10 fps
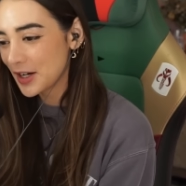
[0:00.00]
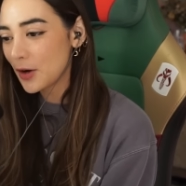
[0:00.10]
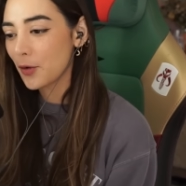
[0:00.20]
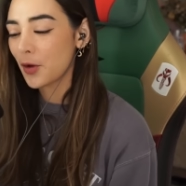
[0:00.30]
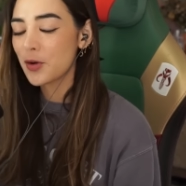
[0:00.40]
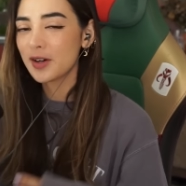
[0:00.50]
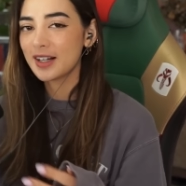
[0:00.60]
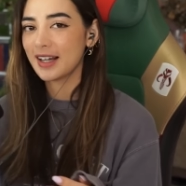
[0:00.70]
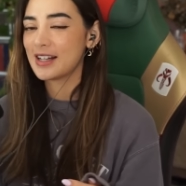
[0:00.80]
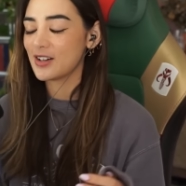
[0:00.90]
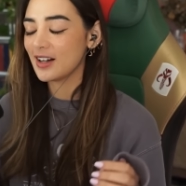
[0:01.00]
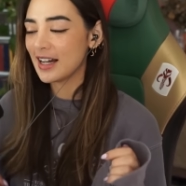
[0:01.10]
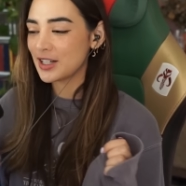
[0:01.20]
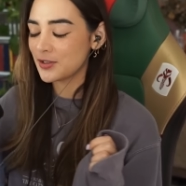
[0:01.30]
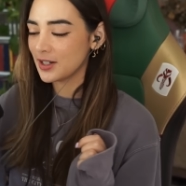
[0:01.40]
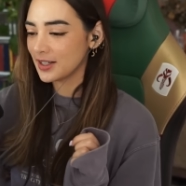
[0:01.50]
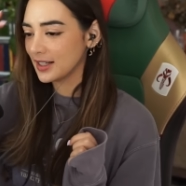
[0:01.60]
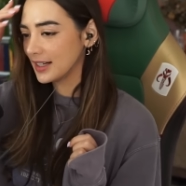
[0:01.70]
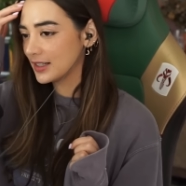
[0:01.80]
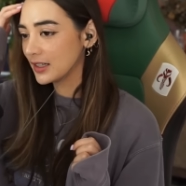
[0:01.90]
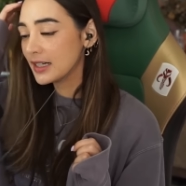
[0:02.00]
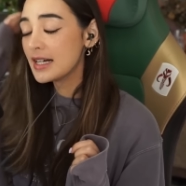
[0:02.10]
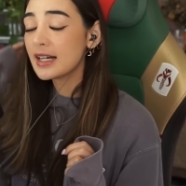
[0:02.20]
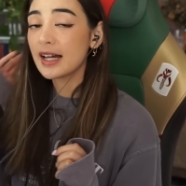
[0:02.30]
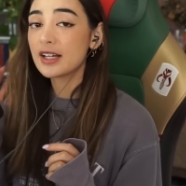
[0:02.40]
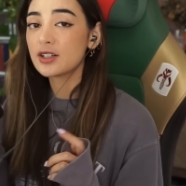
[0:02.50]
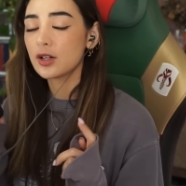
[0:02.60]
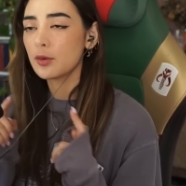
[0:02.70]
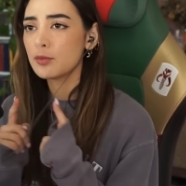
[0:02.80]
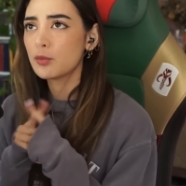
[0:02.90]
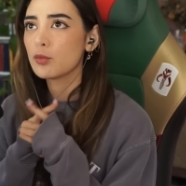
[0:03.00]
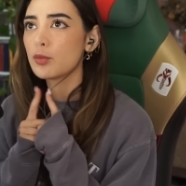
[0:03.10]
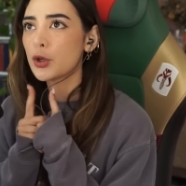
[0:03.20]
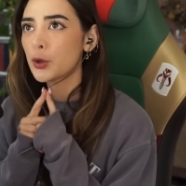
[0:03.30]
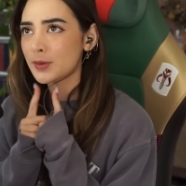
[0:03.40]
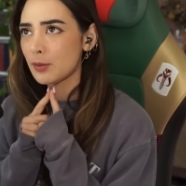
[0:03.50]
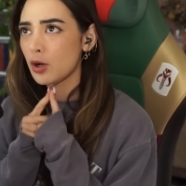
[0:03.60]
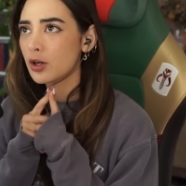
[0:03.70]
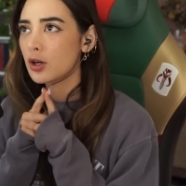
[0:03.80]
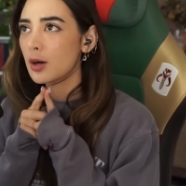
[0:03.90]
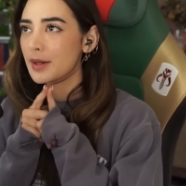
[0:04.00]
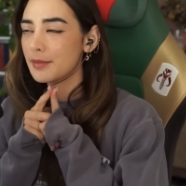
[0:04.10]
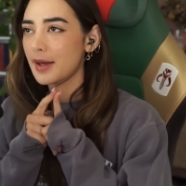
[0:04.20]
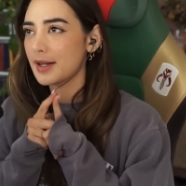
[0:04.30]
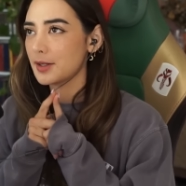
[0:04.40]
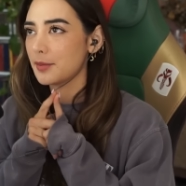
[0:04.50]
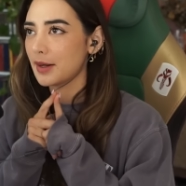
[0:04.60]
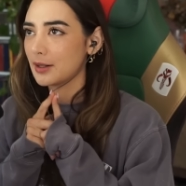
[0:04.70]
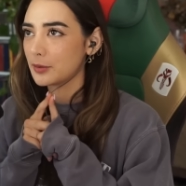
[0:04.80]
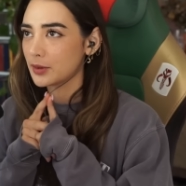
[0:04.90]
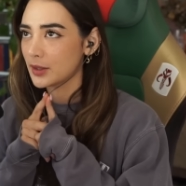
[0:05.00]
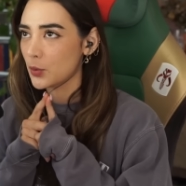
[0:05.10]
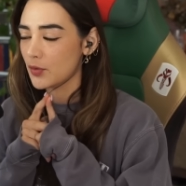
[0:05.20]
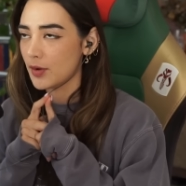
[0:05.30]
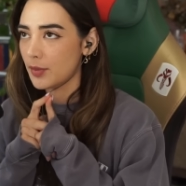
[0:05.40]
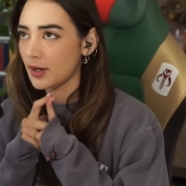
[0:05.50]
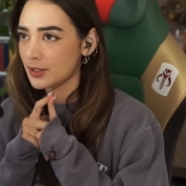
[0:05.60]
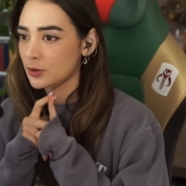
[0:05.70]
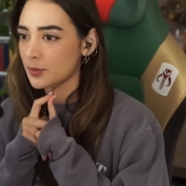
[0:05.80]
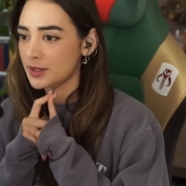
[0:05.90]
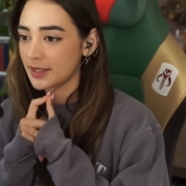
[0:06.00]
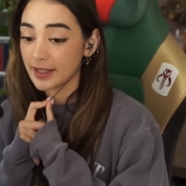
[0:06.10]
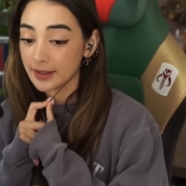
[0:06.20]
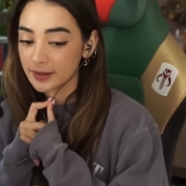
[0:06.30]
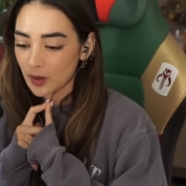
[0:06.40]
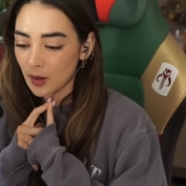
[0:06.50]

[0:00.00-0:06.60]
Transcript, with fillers: Although not Helaena. I actually really like Helaena, and um, curious about what her comment meant about like one of her buggers stopped singing.